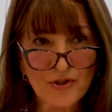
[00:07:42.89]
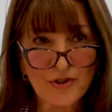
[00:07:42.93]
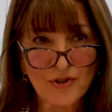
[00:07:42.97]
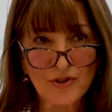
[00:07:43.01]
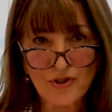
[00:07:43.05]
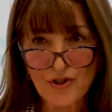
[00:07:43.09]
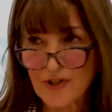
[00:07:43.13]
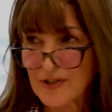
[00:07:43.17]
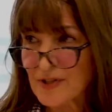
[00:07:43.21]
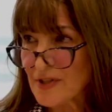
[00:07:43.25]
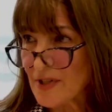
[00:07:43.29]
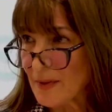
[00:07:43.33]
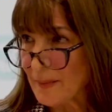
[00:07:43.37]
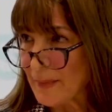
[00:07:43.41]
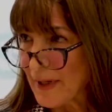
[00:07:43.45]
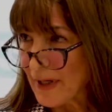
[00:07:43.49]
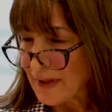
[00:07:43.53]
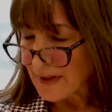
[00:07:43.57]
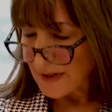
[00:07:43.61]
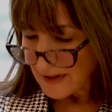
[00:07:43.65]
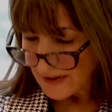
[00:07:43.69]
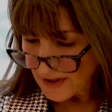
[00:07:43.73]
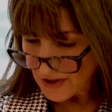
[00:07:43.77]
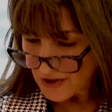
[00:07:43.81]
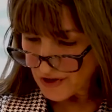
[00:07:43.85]
to just
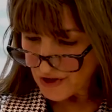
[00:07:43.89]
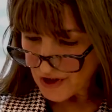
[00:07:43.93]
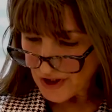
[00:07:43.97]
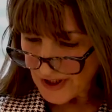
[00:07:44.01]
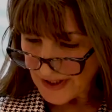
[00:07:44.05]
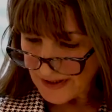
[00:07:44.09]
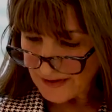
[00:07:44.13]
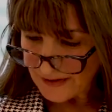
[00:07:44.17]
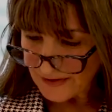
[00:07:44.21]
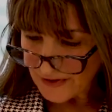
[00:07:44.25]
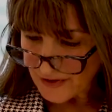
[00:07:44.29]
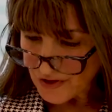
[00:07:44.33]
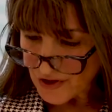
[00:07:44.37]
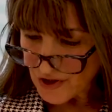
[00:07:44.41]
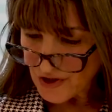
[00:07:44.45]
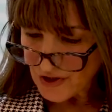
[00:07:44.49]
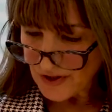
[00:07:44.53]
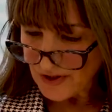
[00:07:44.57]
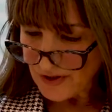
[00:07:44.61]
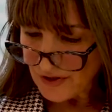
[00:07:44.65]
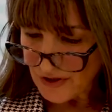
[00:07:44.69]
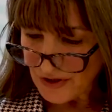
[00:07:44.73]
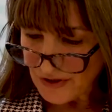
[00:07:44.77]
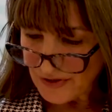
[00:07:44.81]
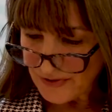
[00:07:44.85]
about any
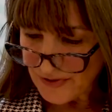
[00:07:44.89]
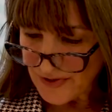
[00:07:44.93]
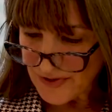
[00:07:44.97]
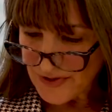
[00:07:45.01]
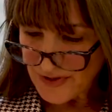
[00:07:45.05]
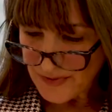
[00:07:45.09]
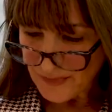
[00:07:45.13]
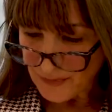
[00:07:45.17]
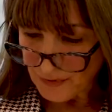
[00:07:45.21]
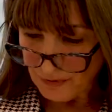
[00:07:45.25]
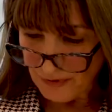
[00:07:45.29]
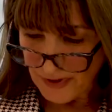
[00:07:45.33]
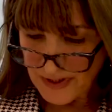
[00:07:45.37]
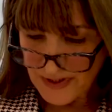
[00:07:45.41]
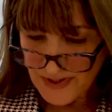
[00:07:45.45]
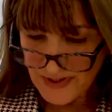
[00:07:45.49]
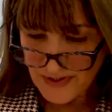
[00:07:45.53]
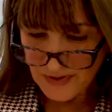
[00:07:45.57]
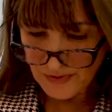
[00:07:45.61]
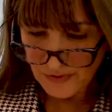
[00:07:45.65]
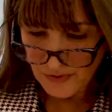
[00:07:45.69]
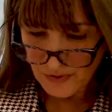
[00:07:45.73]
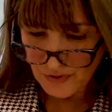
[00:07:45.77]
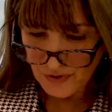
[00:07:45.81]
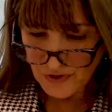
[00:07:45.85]
challenge can yield some great
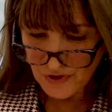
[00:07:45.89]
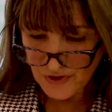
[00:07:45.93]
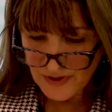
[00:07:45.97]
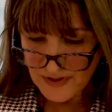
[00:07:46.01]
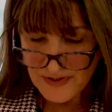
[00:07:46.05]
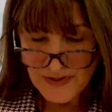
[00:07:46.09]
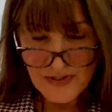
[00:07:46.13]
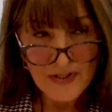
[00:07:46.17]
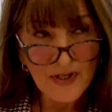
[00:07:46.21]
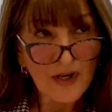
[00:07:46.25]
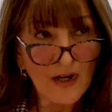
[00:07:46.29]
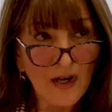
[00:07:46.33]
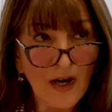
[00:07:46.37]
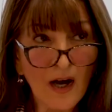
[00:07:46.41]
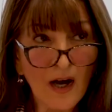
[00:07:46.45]
solutions.